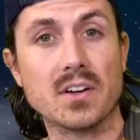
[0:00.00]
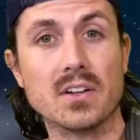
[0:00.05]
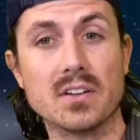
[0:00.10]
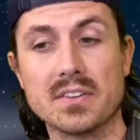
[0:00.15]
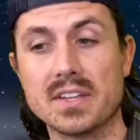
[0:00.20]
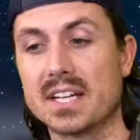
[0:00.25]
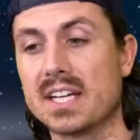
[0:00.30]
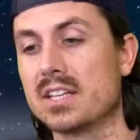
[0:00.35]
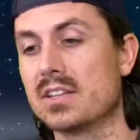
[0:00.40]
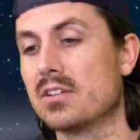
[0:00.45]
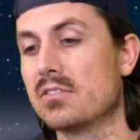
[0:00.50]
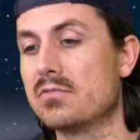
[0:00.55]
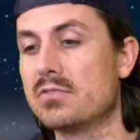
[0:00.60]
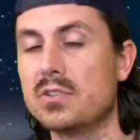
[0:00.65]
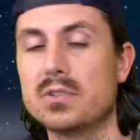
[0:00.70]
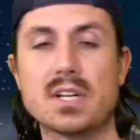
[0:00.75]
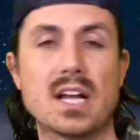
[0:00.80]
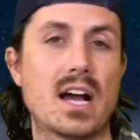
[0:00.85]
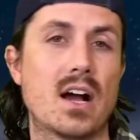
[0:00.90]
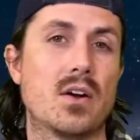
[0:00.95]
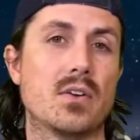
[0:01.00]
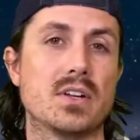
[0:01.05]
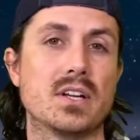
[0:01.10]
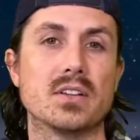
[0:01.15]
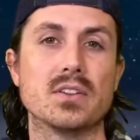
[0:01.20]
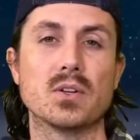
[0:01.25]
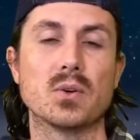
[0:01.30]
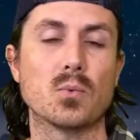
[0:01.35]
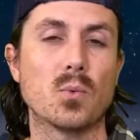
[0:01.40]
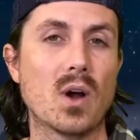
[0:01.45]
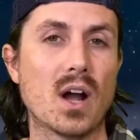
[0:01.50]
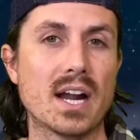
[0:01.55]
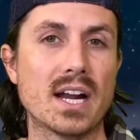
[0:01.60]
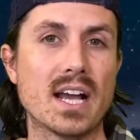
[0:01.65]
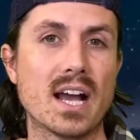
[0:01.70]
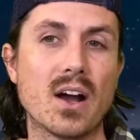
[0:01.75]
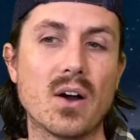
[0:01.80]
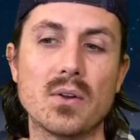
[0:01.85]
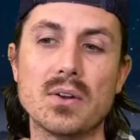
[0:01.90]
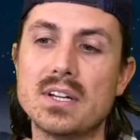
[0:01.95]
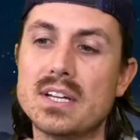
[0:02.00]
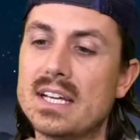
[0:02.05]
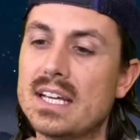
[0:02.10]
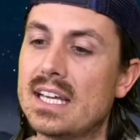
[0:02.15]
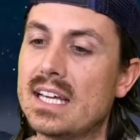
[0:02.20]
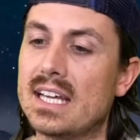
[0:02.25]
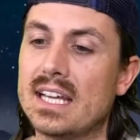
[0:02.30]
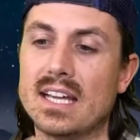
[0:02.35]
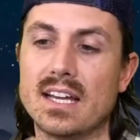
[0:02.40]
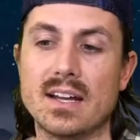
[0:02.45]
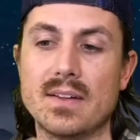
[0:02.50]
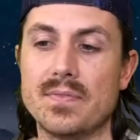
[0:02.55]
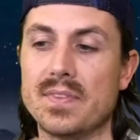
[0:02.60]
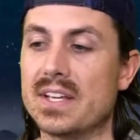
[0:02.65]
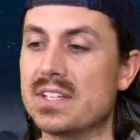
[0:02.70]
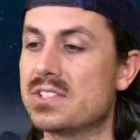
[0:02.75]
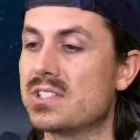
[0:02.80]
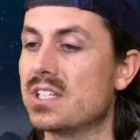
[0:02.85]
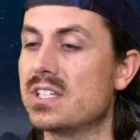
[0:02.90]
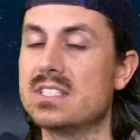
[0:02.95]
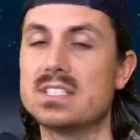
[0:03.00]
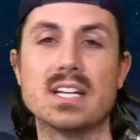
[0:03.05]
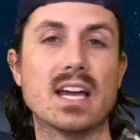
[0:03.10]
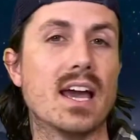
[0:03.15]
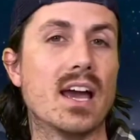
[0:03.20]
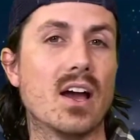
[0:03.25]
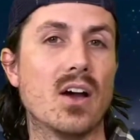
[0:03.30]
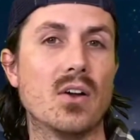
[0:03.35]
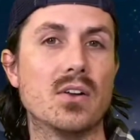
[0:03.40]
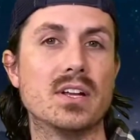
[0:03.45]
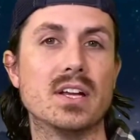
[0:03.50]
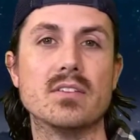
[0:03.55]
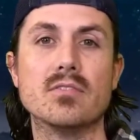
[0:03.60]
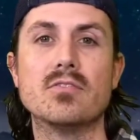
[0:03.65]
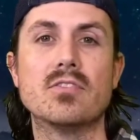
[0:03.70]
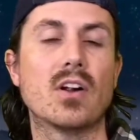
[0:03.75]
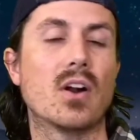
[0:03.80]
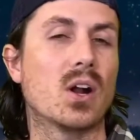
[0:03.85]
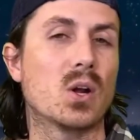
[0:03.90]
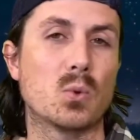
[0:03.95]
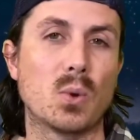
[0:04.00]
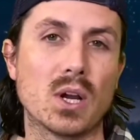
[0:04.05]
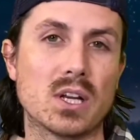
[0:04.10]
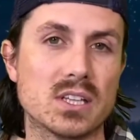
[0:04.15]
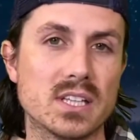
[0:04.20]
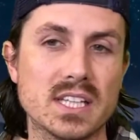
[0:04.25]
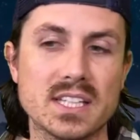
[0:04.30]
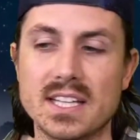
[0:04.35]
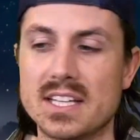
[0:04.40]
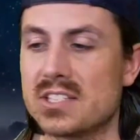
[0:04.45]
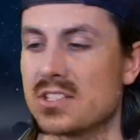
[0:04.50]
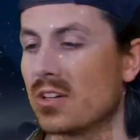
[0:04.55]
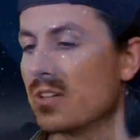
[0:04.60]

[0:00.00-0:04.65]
And they get their food out and their wine out, and they sit down, and very quickly they start